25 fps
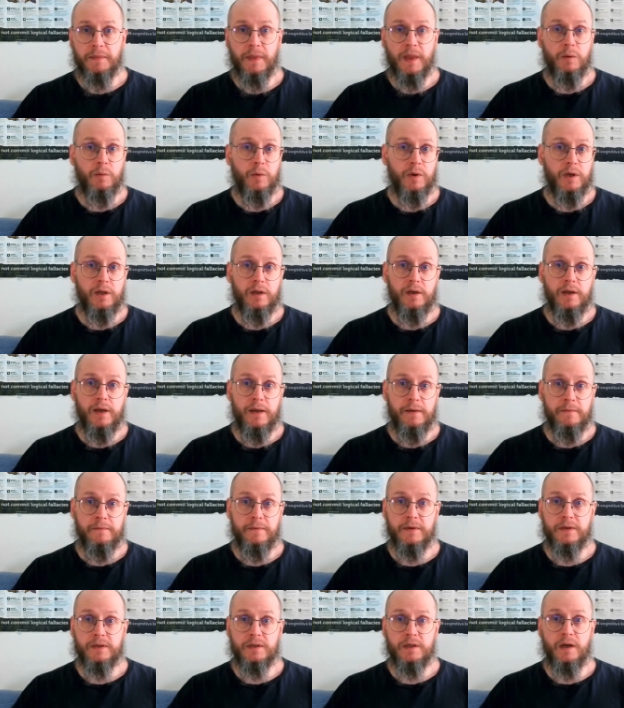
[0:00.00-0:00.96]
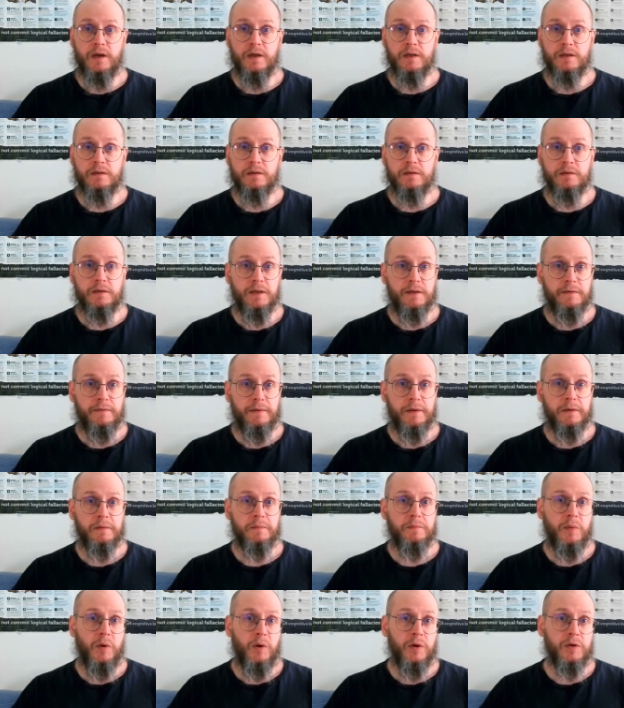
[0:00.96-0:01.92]
will emphasize
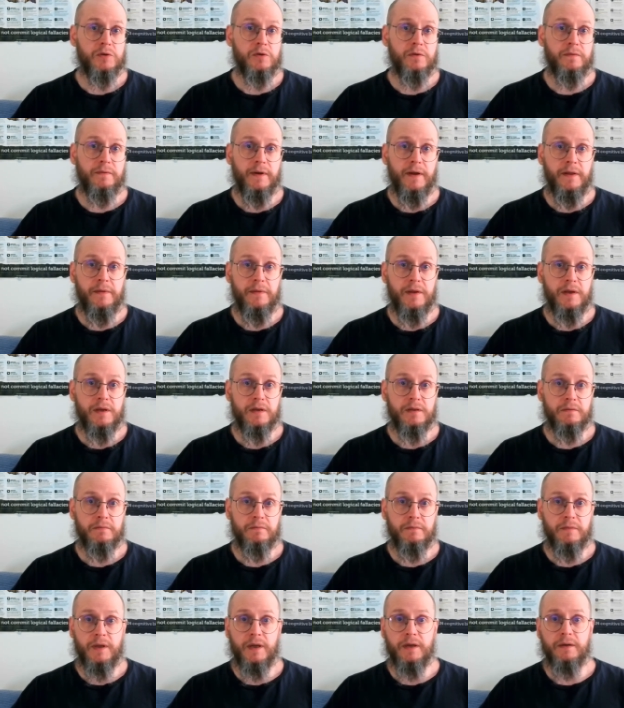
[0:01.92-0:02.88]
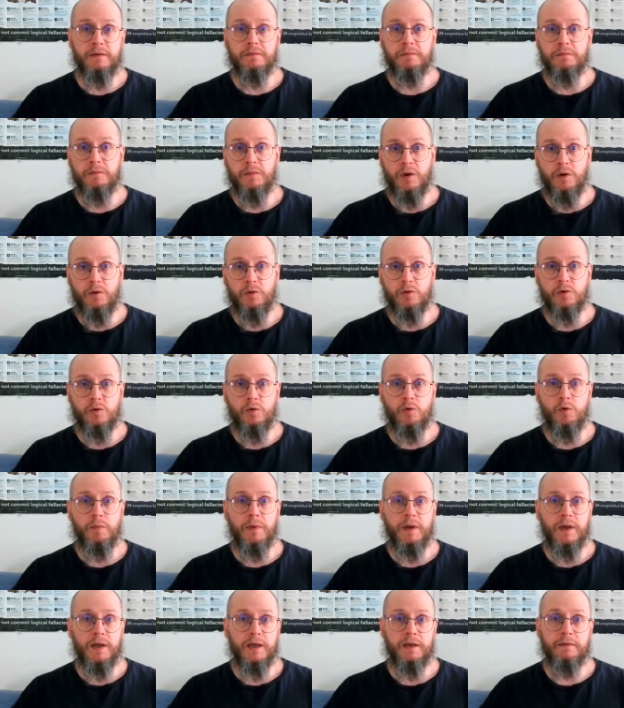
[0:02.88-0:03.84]
different points of ethics than those who
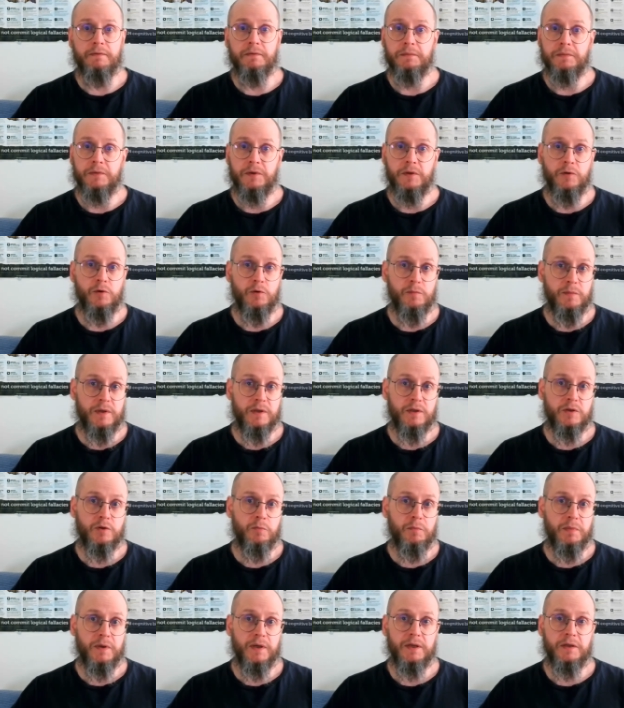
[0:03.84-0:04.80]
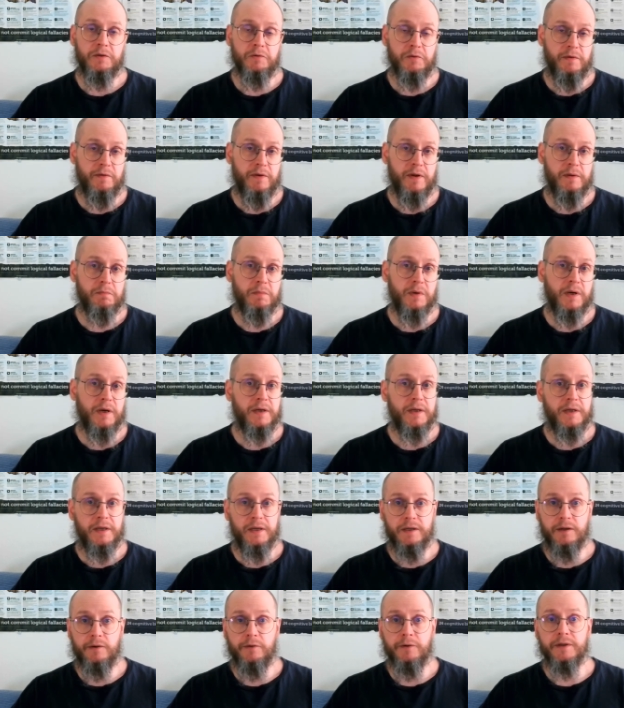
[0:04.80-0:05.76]
believe humans to be driven by
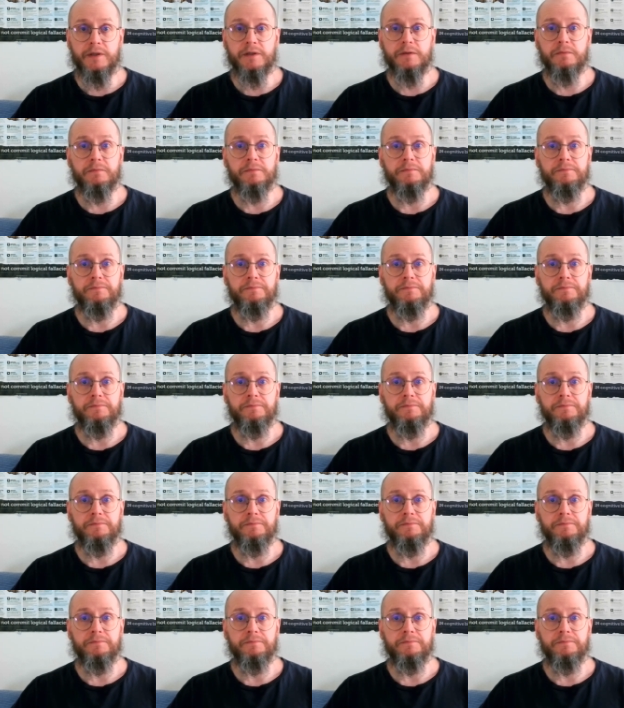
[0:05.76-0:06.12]
egoism.